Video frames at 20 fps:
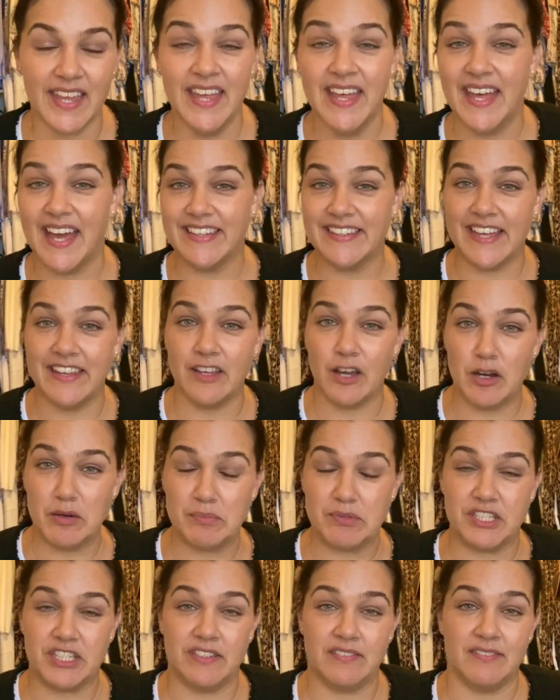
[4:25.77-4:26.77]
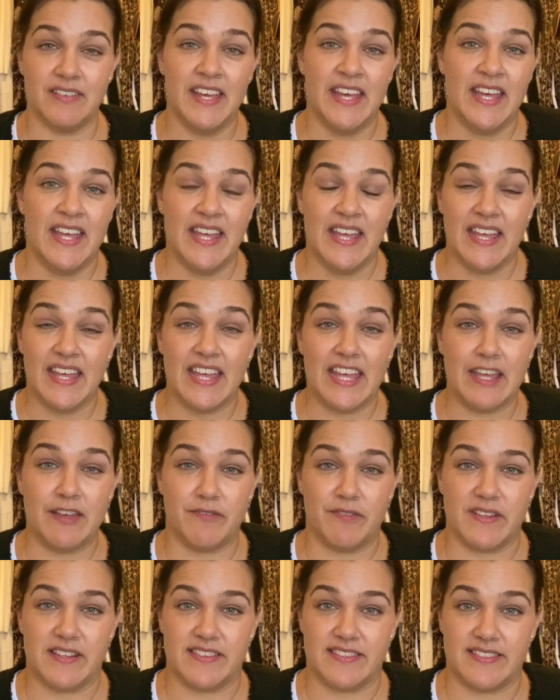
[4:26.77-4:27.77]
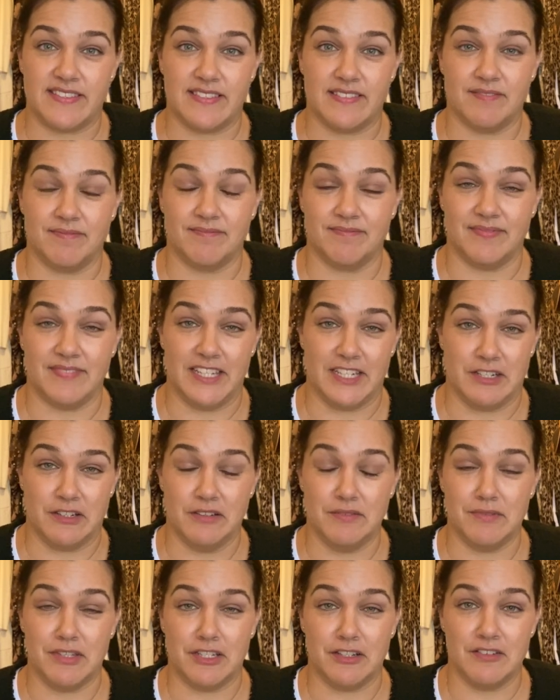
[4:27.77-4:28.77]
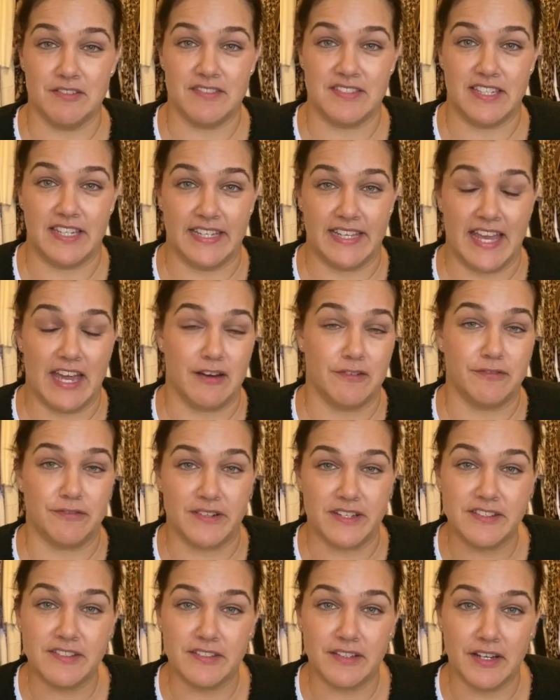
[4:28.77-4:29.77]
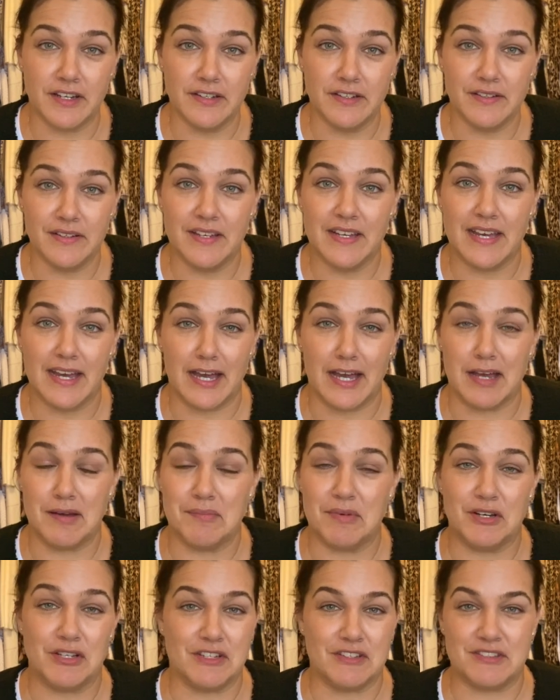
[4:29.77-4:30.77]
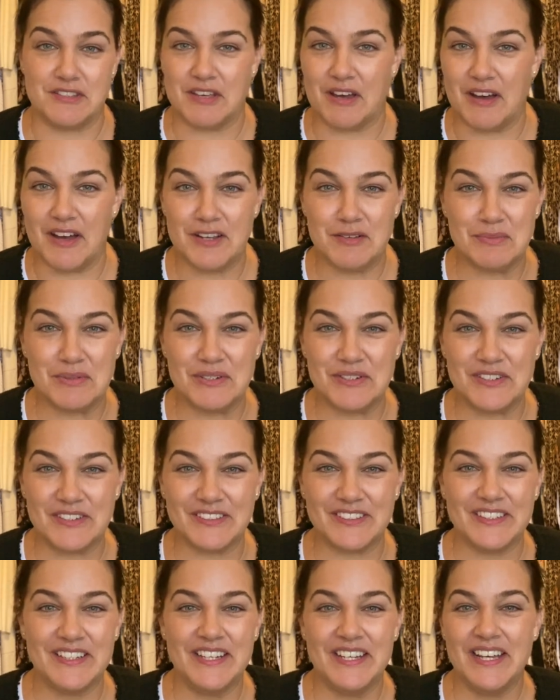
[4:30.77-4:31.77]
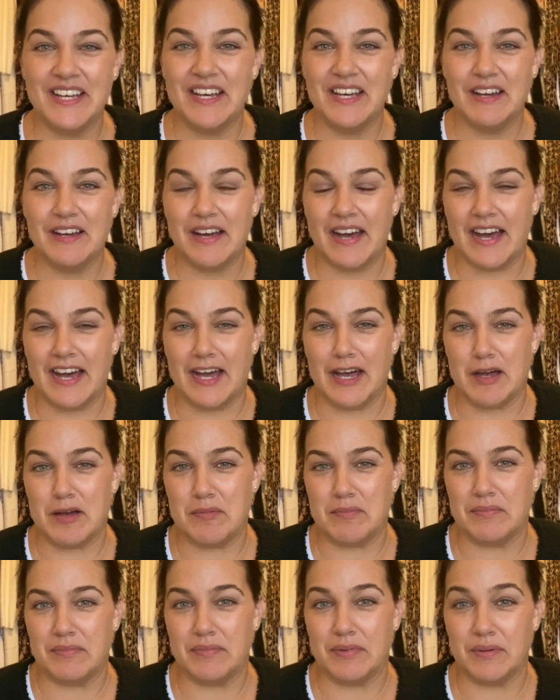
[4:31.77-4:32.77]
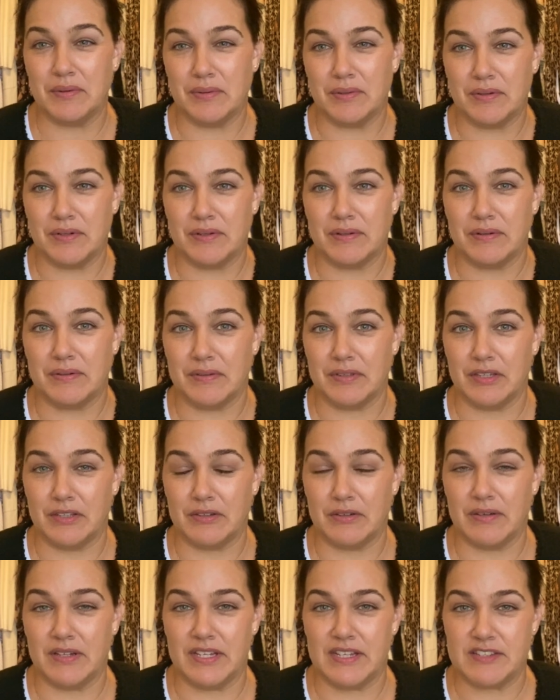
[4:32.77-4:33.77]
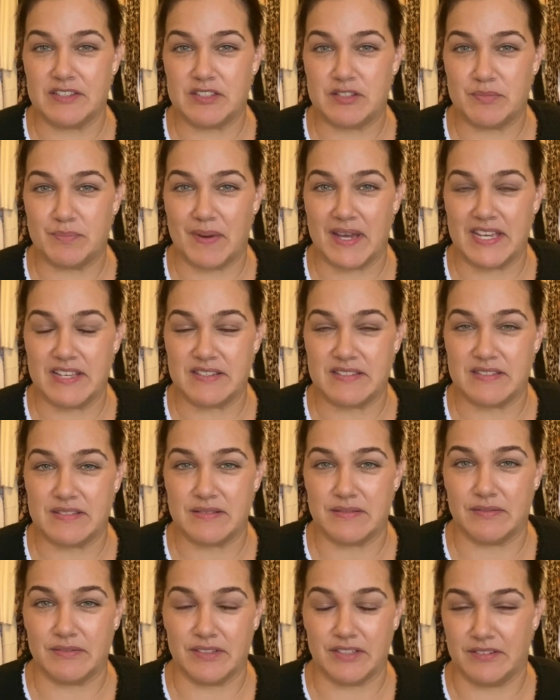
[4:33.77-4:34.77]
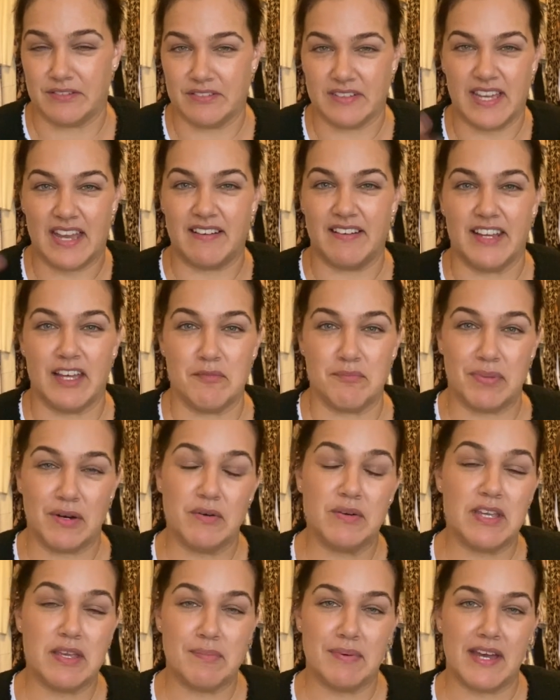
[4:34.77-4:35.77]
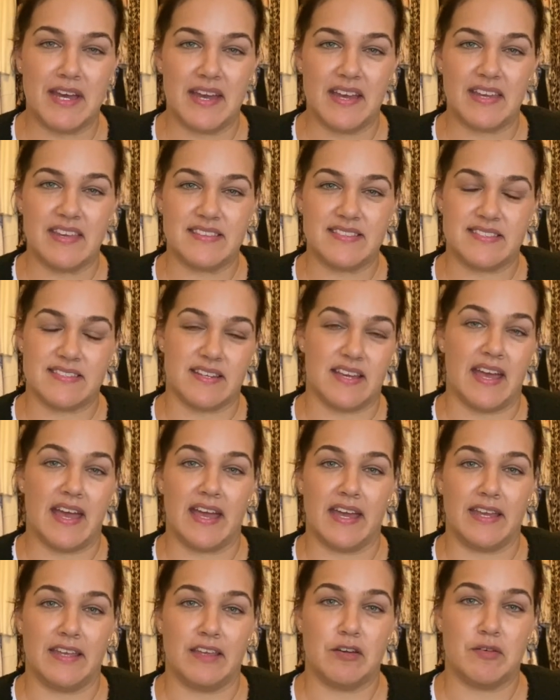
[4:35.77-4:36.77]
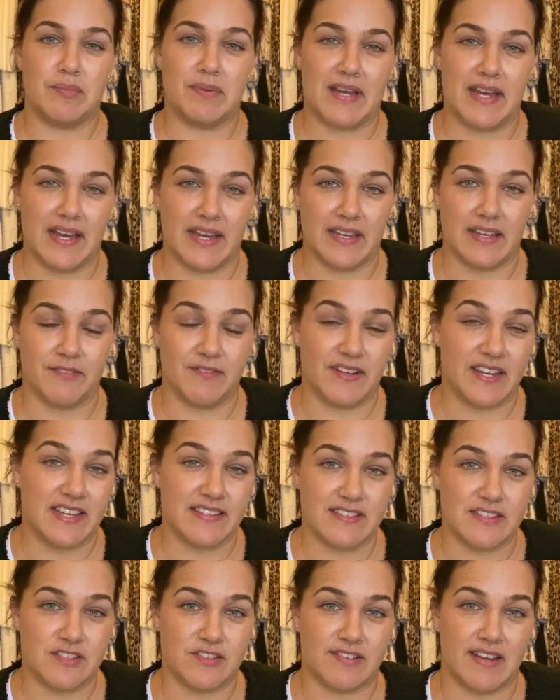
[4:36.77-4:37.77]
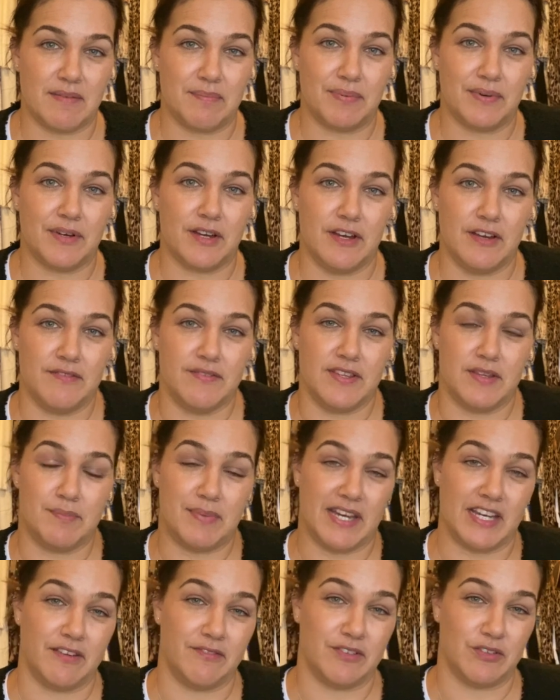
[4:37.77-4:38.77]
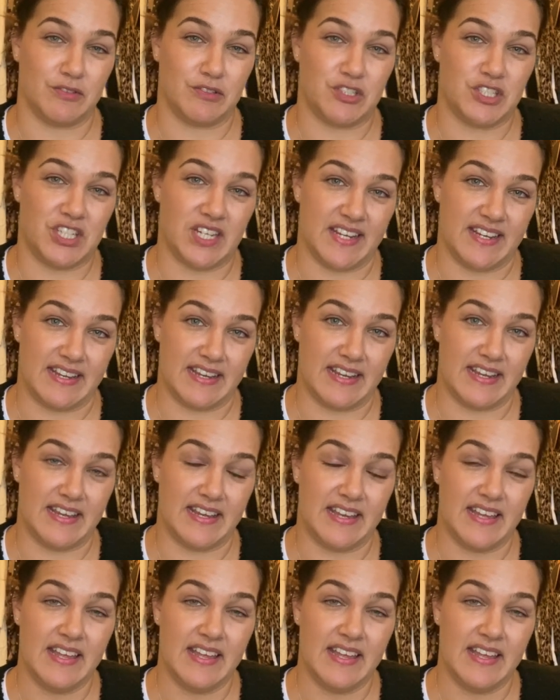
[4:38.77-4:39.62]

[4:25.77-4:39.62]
Another option, if it's, you're not sitting al fresco, on a sidewalk, or you're not in a space, or you're not carrying a bulky bag, is to hang your bag, if it has a strap, over the back of your chair.